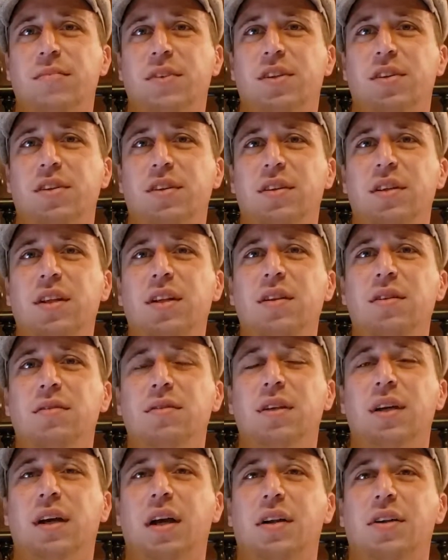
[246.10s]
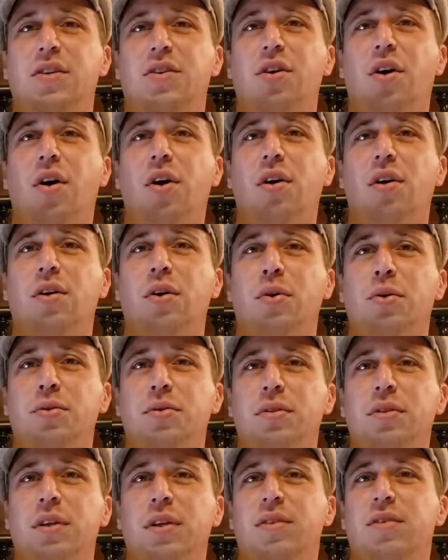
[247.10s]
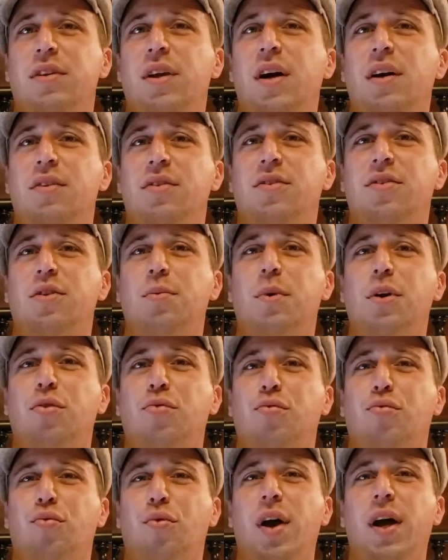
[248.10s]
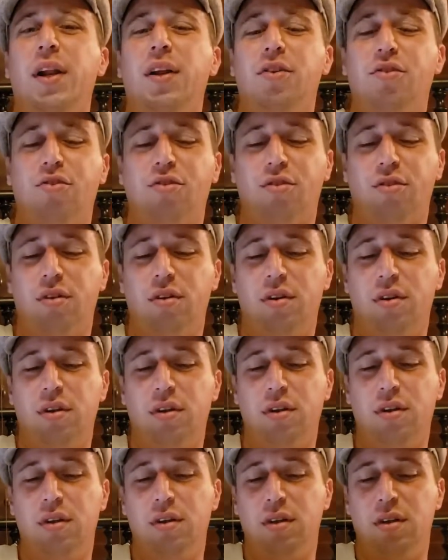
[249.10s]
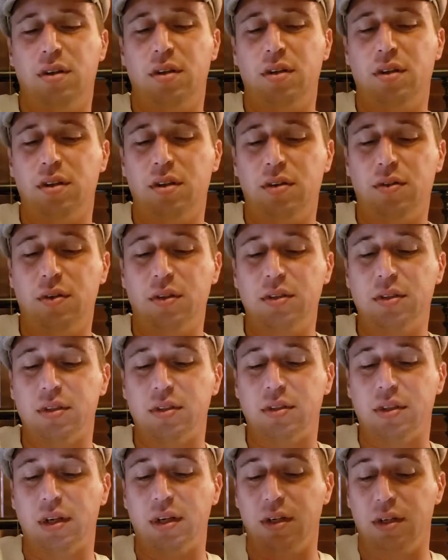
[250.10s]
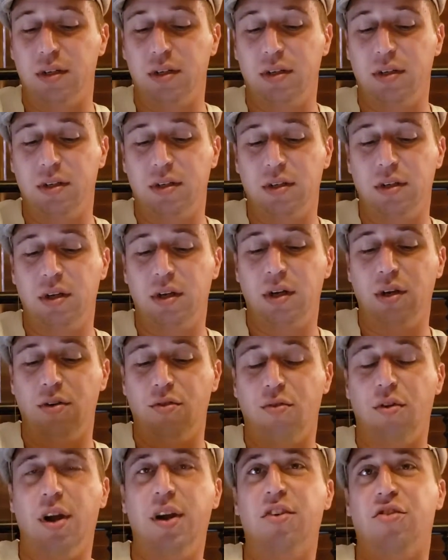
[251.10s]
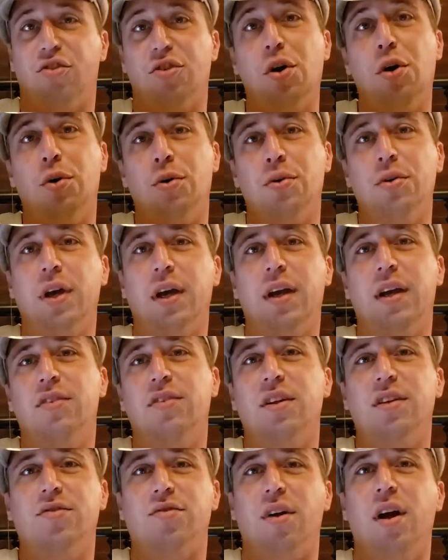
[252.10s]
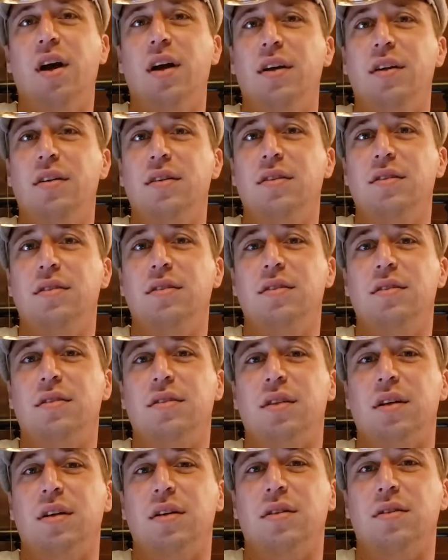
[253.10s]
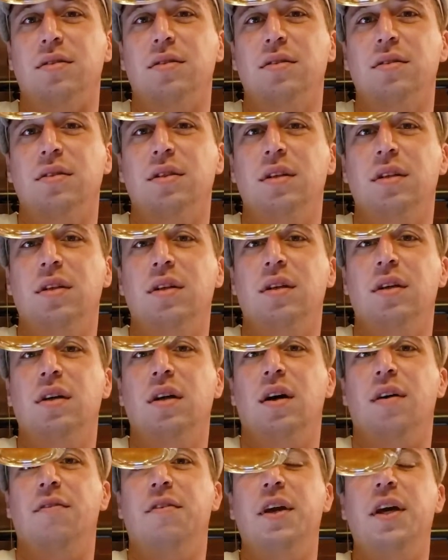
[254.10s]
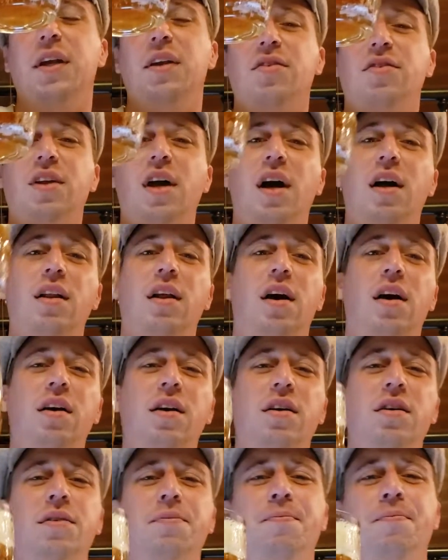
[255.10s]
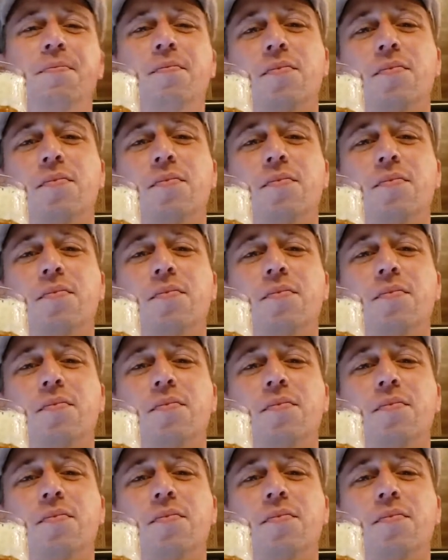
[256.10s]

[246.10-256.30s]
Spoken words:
a little like a dark golden. It's not so much reddish. What does it say? Reddish gold. I guess that's right. So Vienna style lager